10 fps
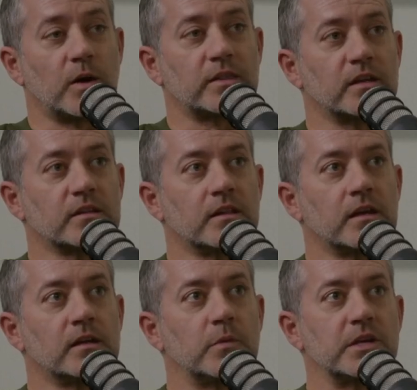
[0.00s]
I think the
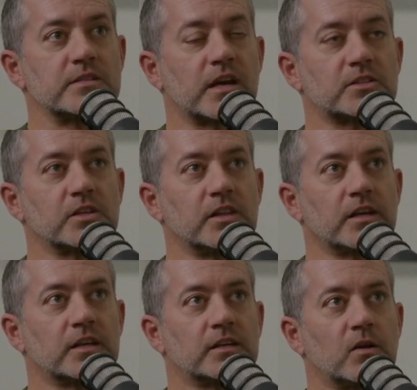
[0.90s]
enemy is actually
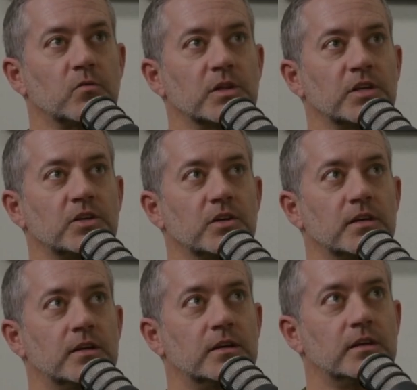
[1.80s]
like a really
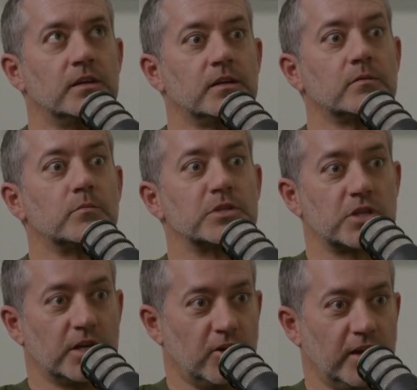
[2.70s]
good
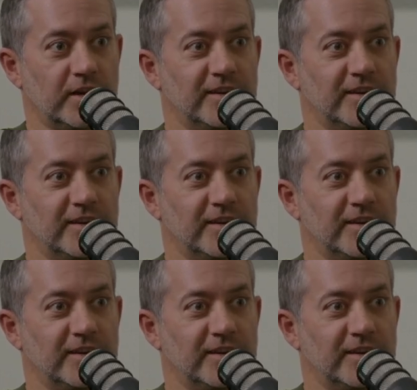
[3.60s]
missionary.